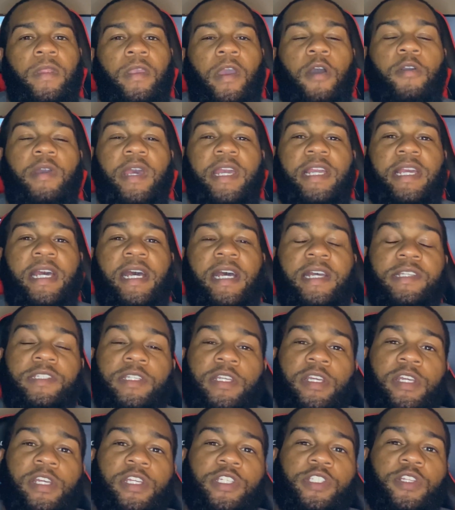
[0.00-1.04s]
Okay, guys,
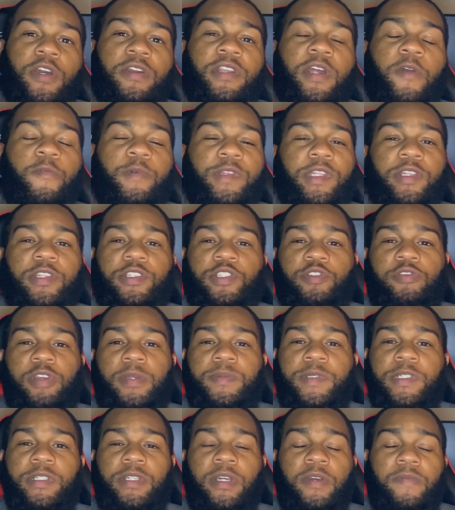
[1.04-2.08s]
starting off with the
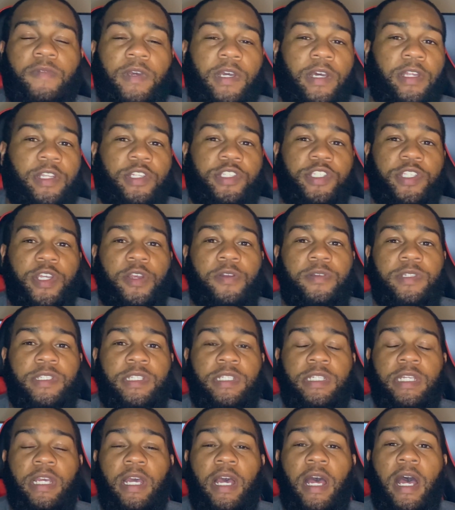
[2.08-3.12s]
description of uh, the certs,